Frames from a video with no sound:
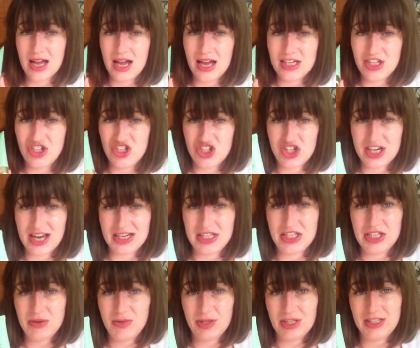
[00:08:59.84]
I
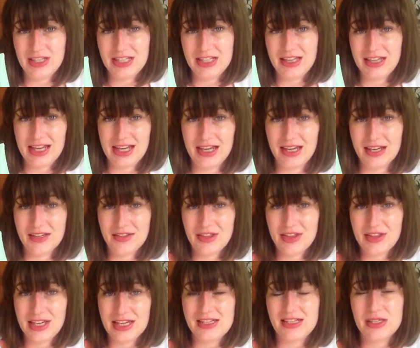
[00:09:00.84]
genuinely think
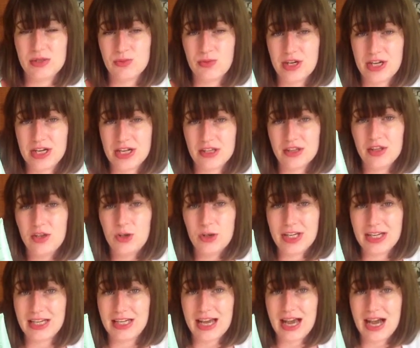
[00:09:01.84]
that this is worth
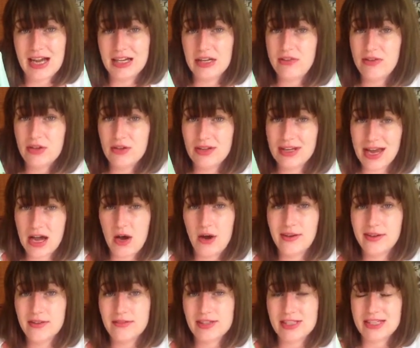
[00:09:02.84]
looking at, and if you can get
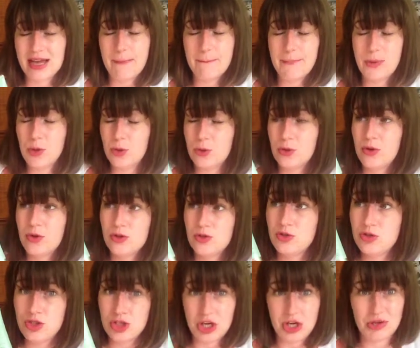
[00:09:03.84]
hold of a sample,
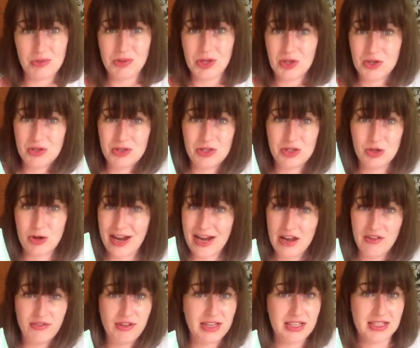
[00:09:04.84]
do, because try
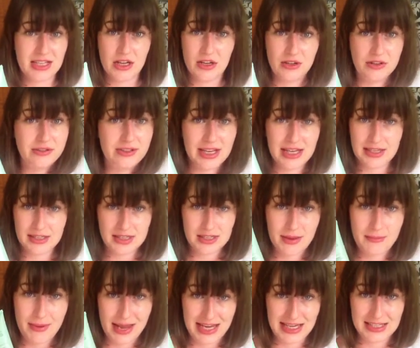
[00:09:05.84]
it for yourself, it's
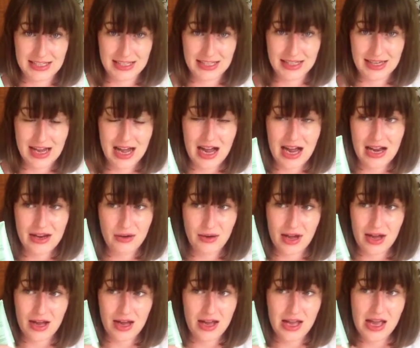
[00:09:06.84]
amazing.
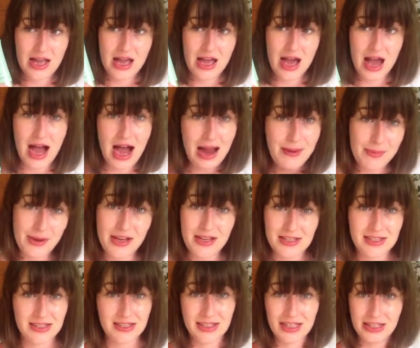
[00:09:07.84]
I
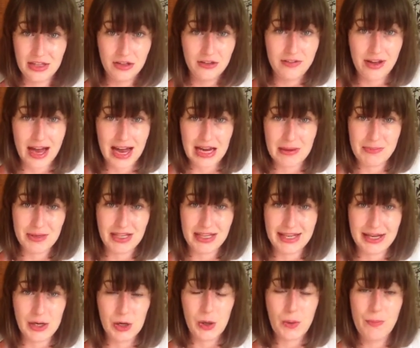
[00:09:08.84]
personally love hyping
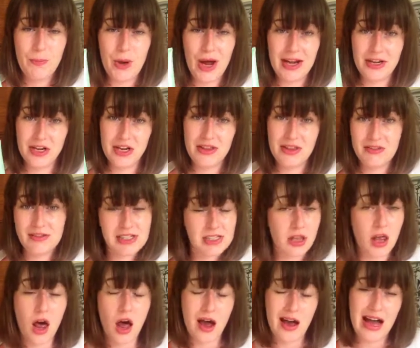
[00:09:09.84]
it up, but I know there is a
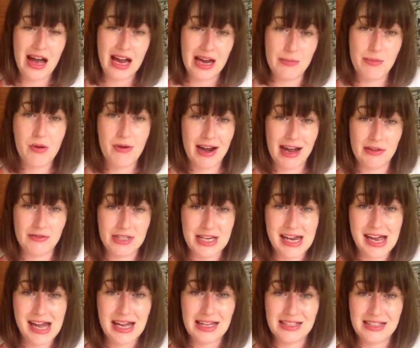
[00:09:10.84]
lot of hype around
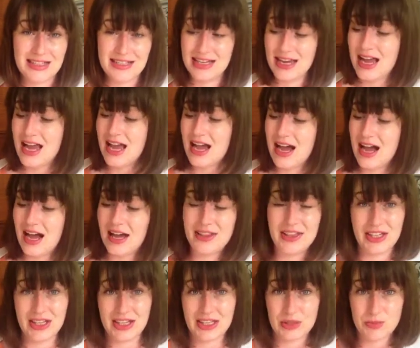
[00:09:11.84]
it, and I
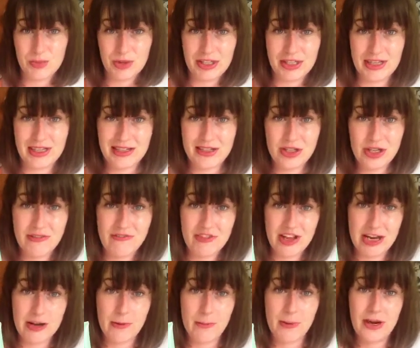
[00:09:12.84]
think it's brilliant. Jim
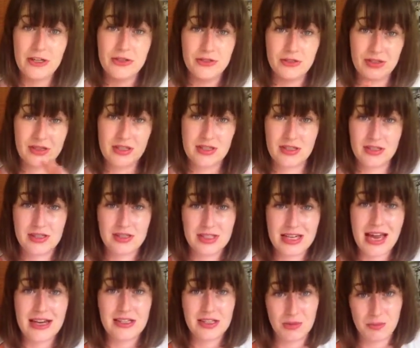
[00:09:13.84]
Vera products
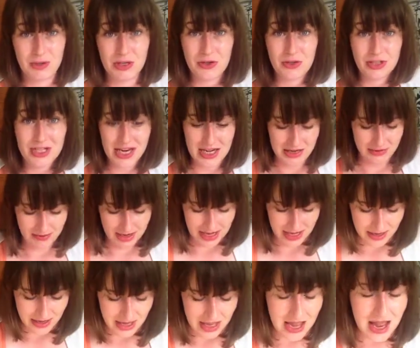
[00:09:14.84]
tend to be good
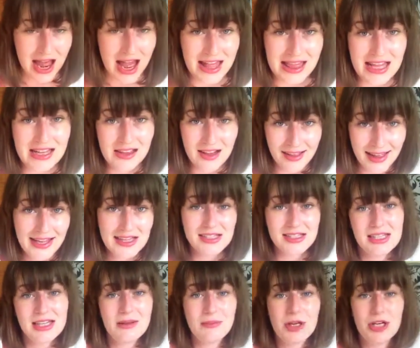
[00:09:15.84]
anyway. And then the last
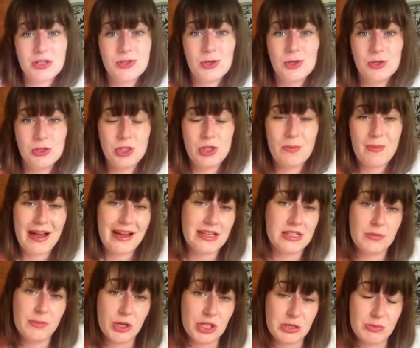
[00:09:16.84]
thing I'm going to talk to you about
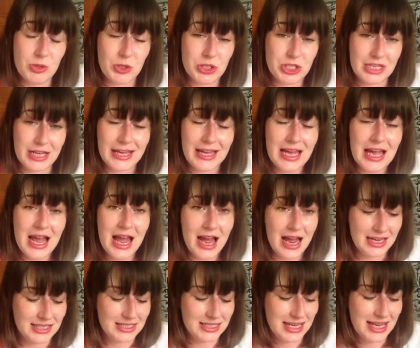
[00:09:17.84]
is a body butter,
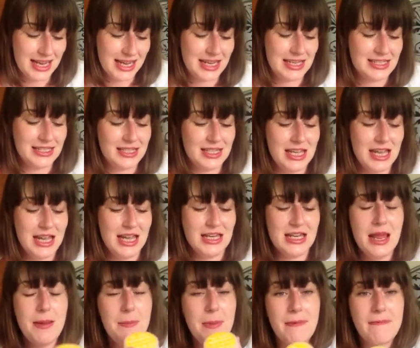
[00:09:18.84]
and it is the
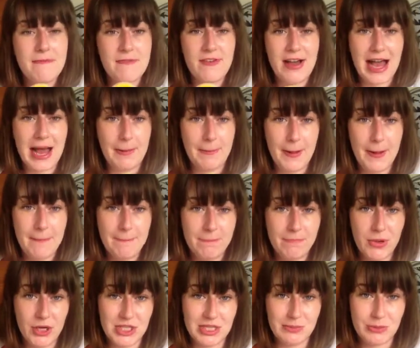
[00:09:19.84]
Nip and Fab
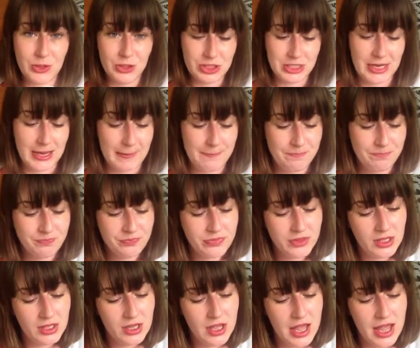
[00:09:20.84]
Body Butter
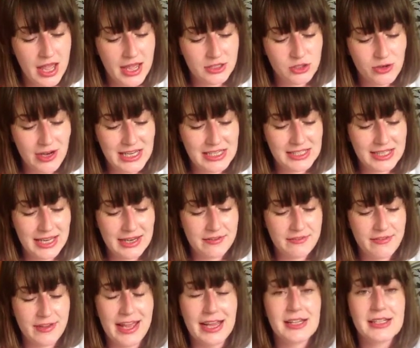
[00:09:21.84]
Dry Skin
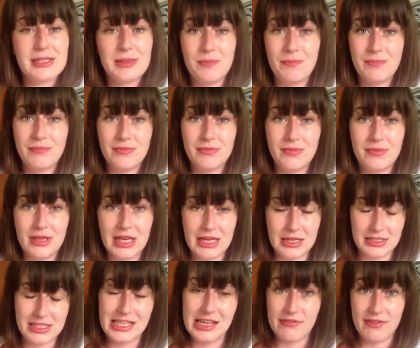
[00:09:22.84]
Fix,
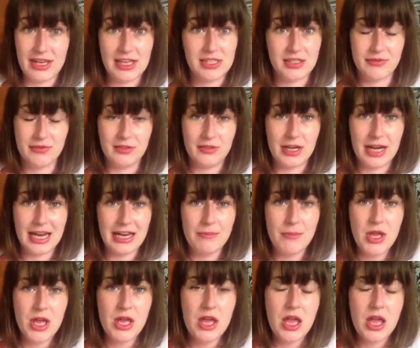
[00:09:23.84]
to give it its full name.